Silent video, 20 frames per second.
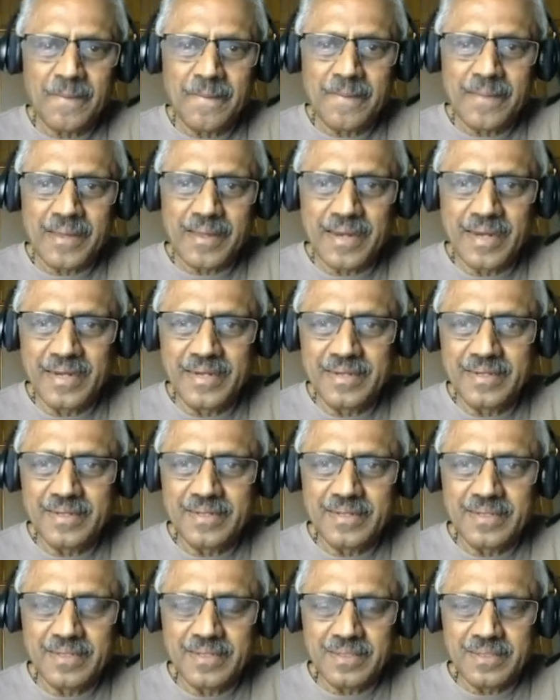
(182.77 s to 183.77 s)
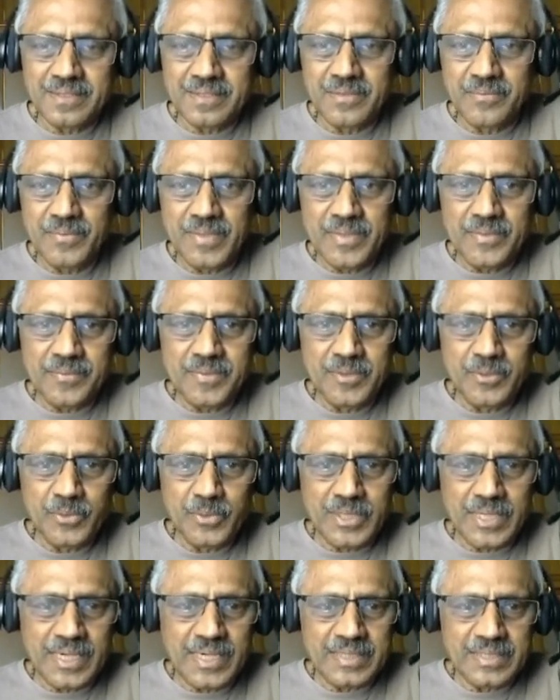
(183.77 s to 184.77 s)
right? The way we do
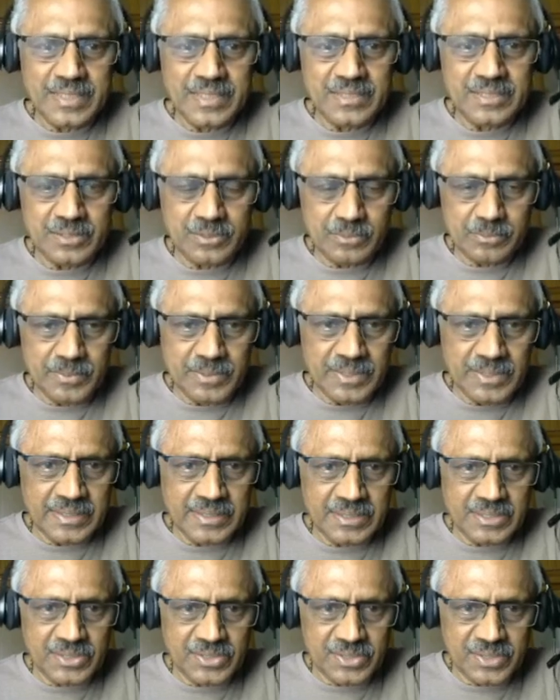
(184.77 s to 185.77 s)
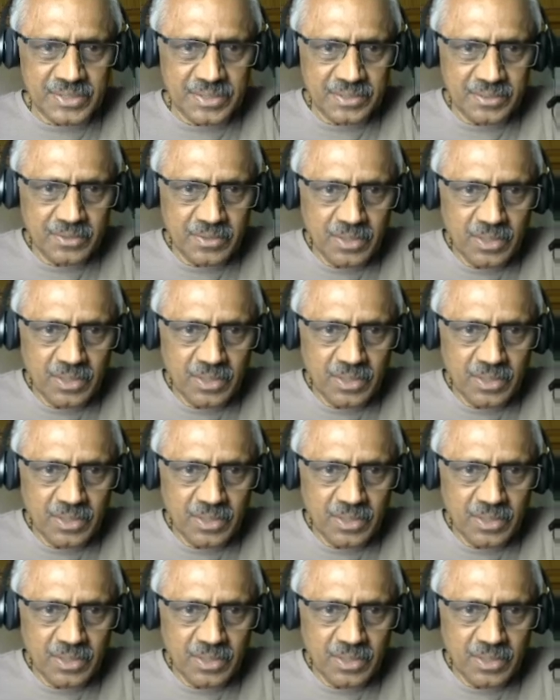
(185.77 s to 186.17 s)
that is very interesting.